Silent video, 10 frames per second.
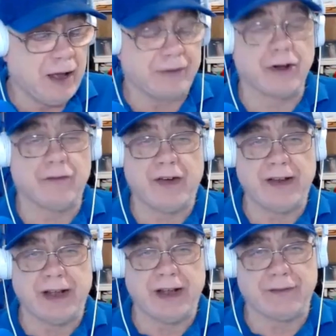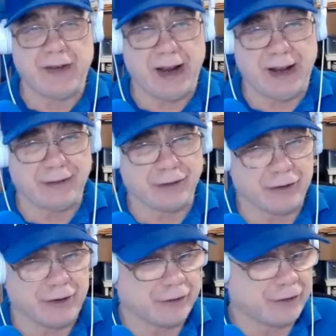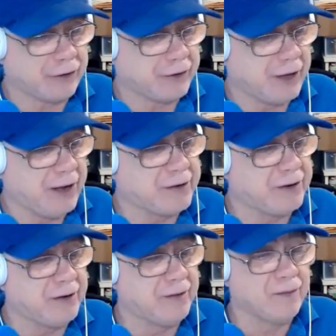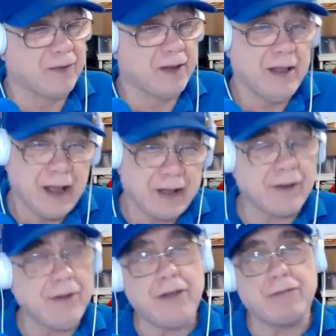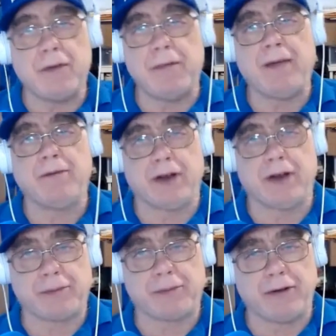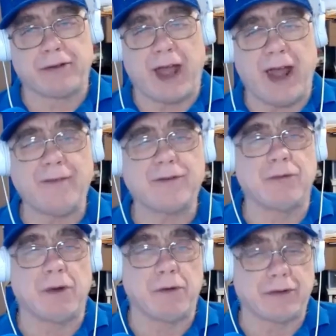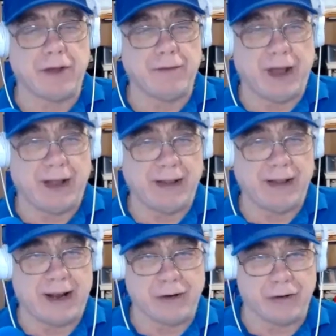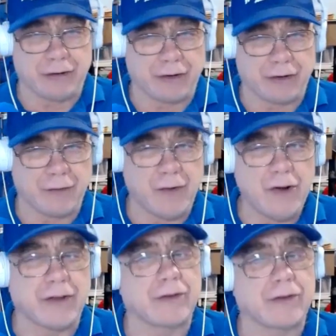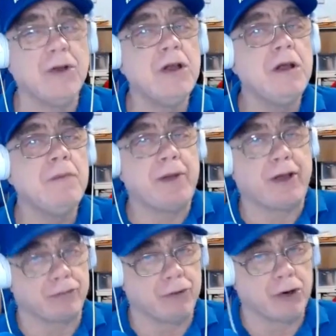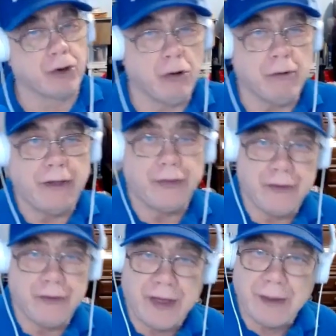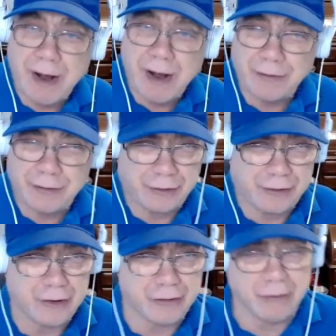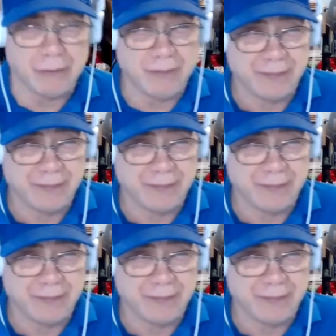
self-identifying as autistic stage. And sometimes we may even experience after we received a late diagnosis of autism, because we're going through the imposter syndrome.